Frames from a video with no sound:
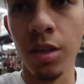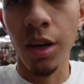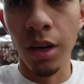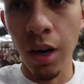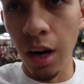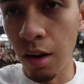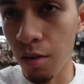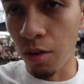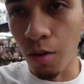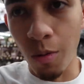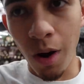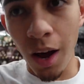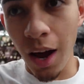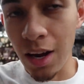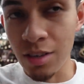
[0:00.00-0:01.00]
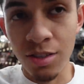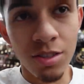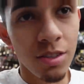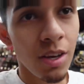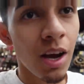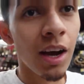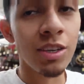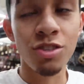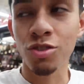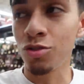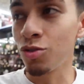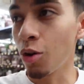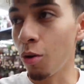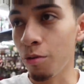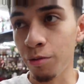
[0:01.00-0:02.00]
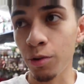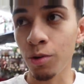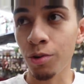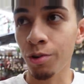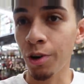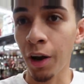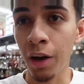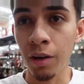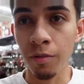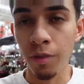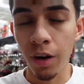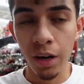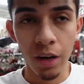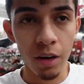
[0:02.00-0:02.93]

today. I don't know why. I just, I just don't feel creative right